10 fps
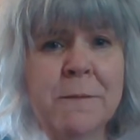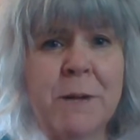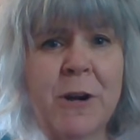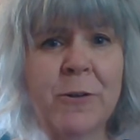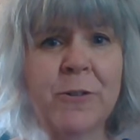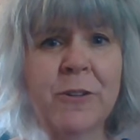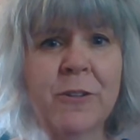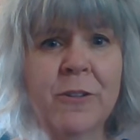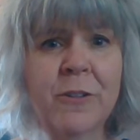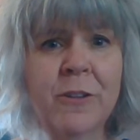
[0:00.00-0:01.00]
about
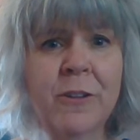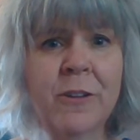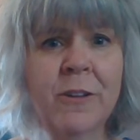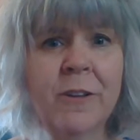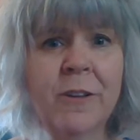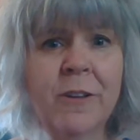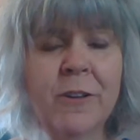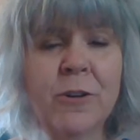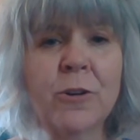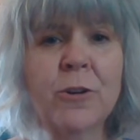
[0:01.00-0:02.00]

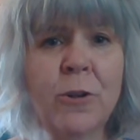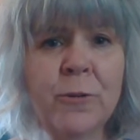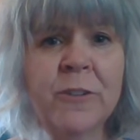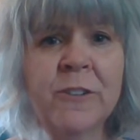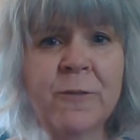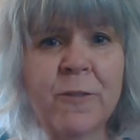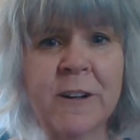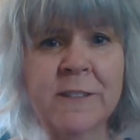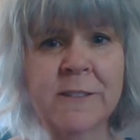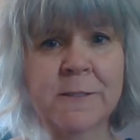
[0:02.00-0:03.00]
your closest
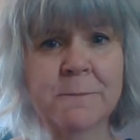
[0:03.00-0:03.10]
friends,